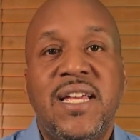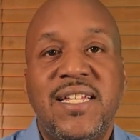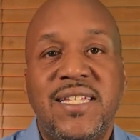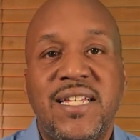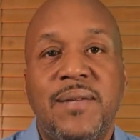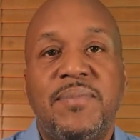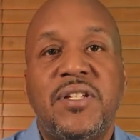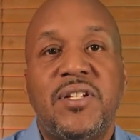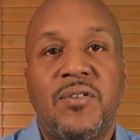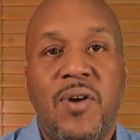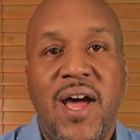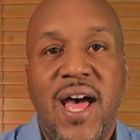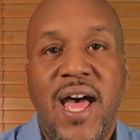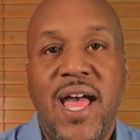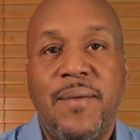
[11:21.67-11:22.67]

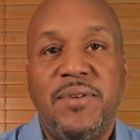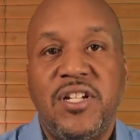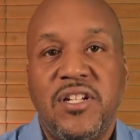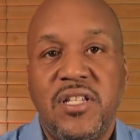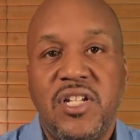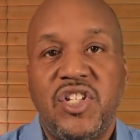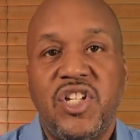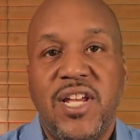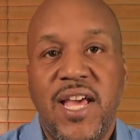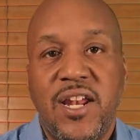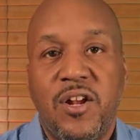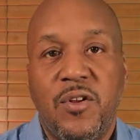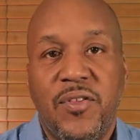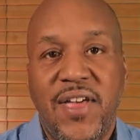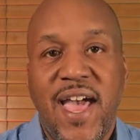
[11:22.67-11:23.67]
subscribe to the channel.